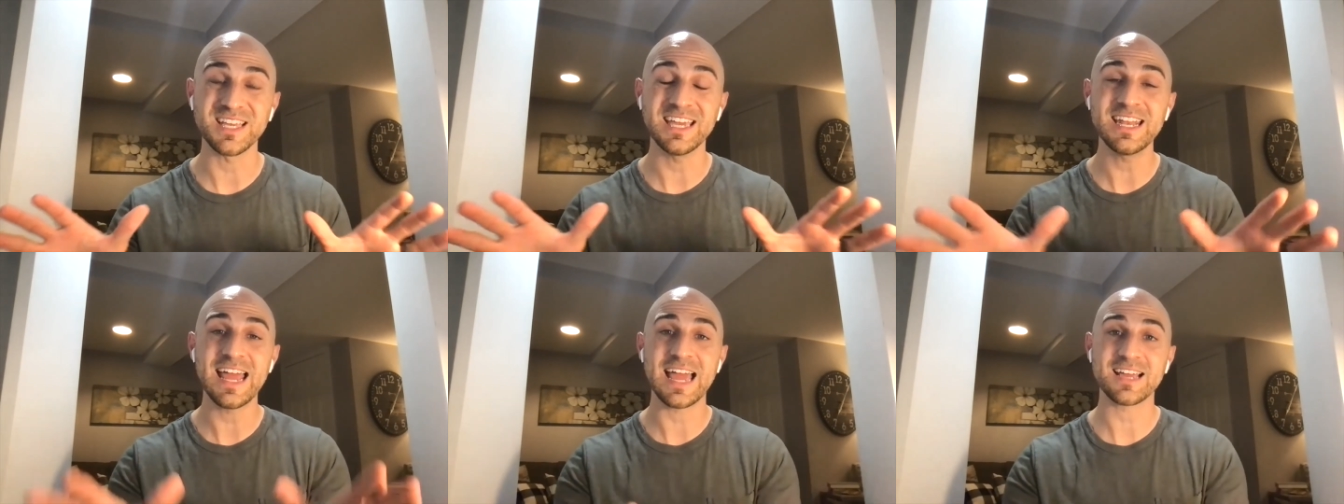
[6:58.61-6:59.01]

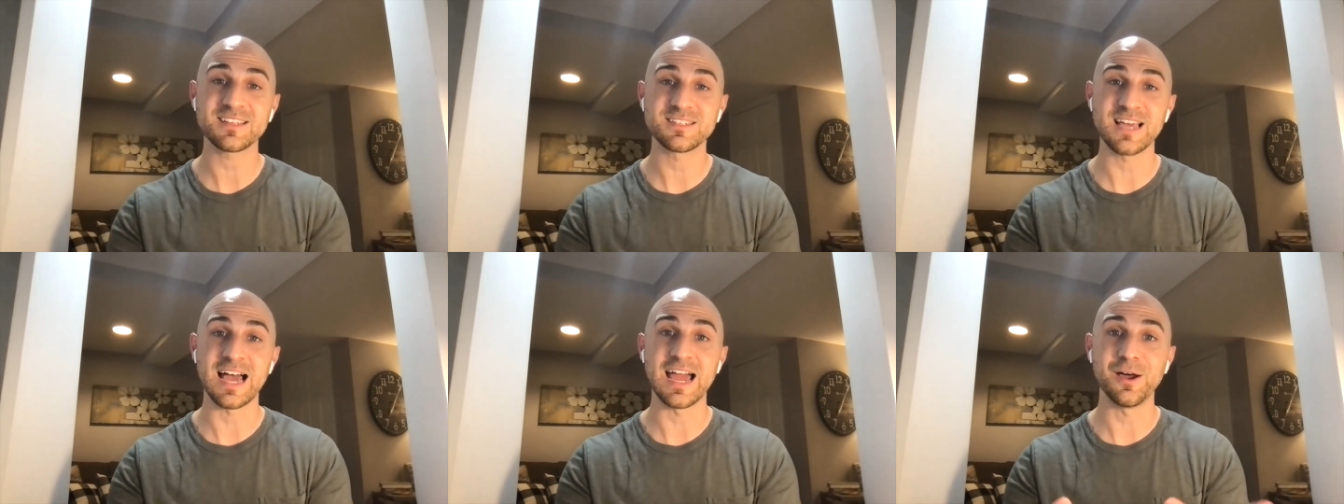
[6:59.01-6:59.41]
in
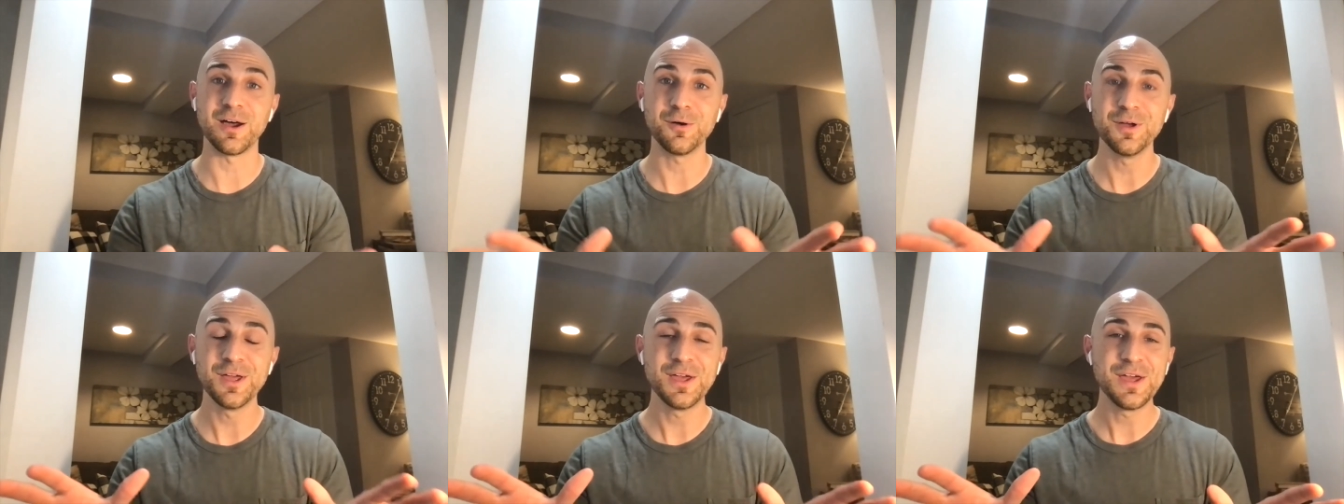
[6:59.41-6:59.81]

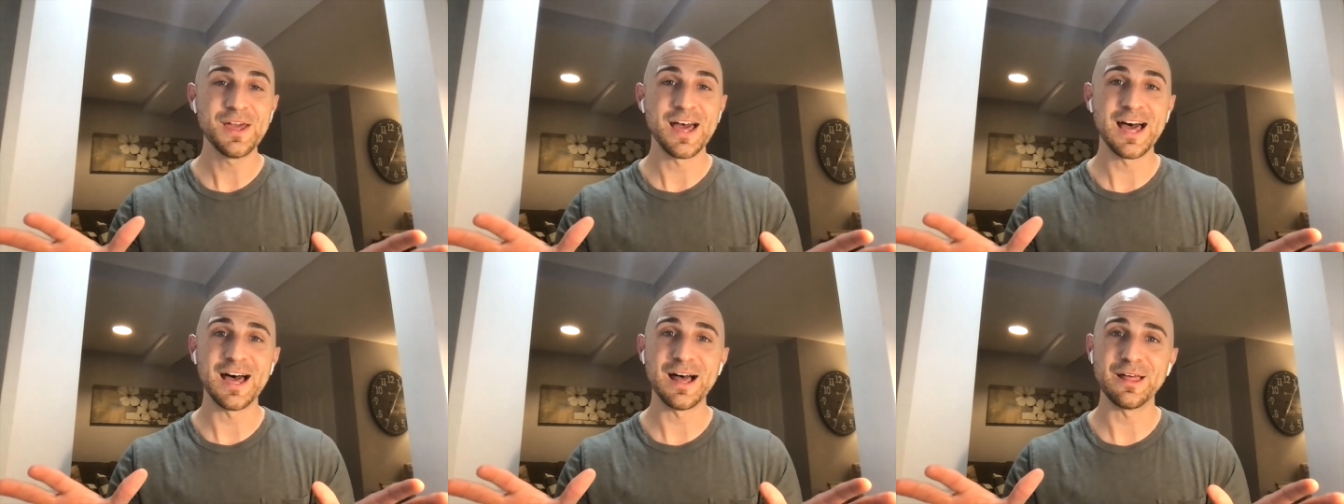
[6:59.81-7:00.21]
exile.
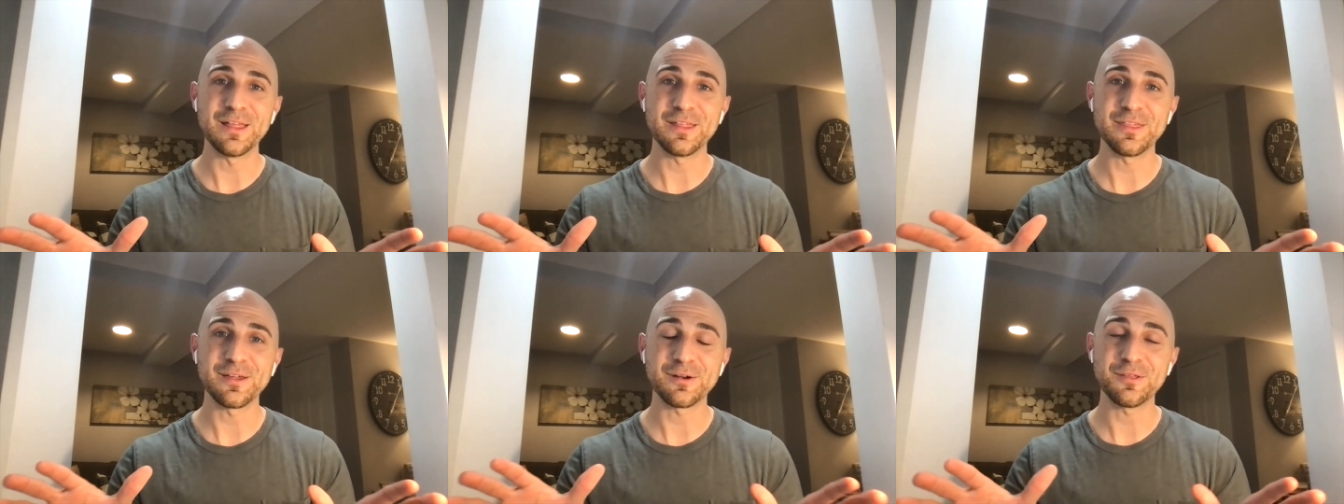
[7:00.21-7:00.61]

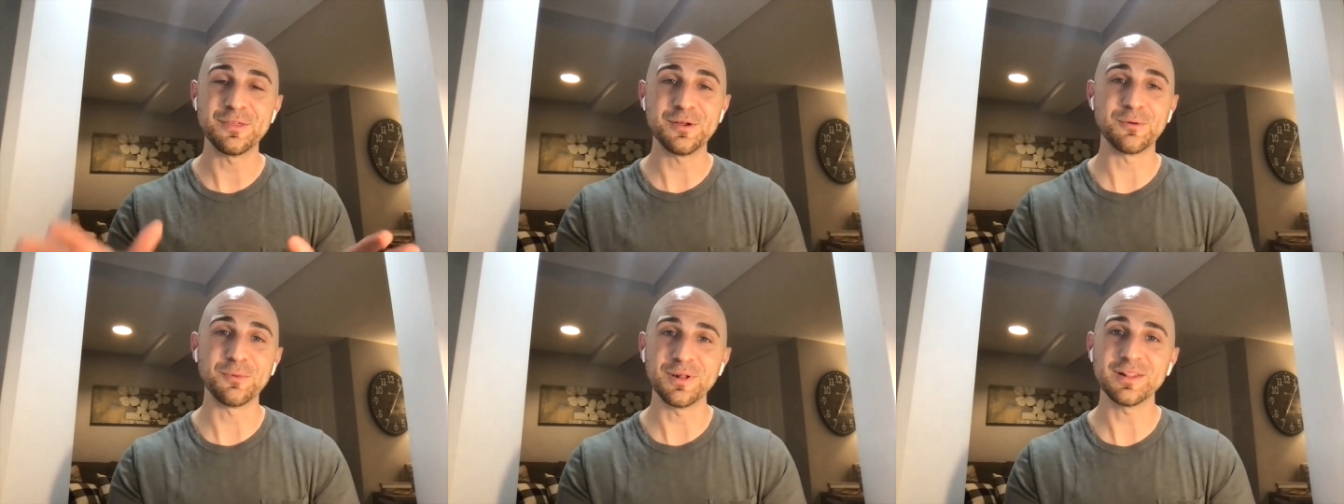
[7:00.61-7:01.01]
They're
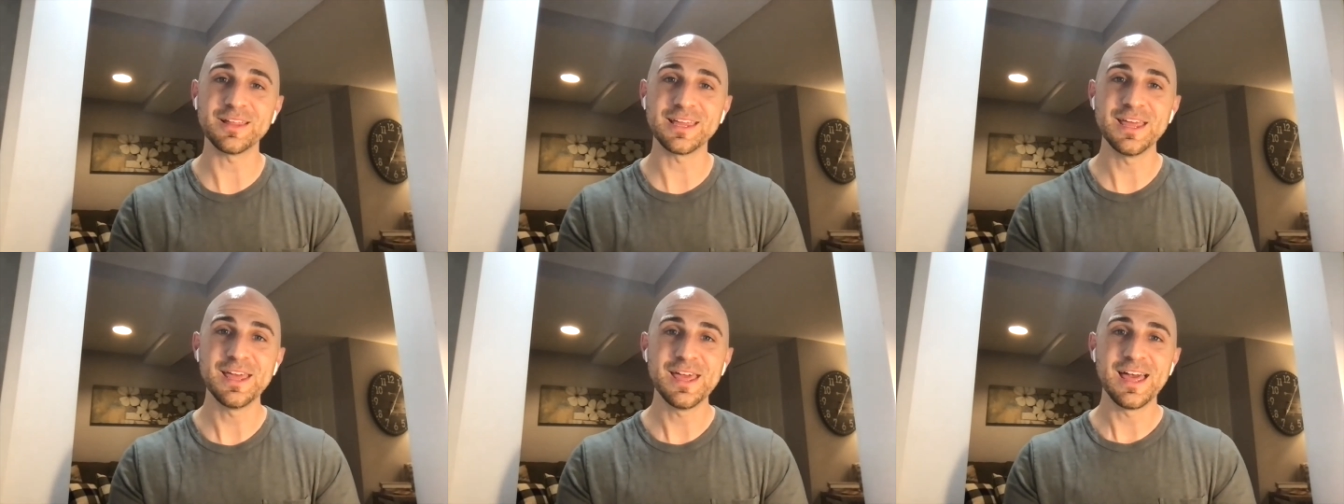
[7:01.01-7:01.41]
really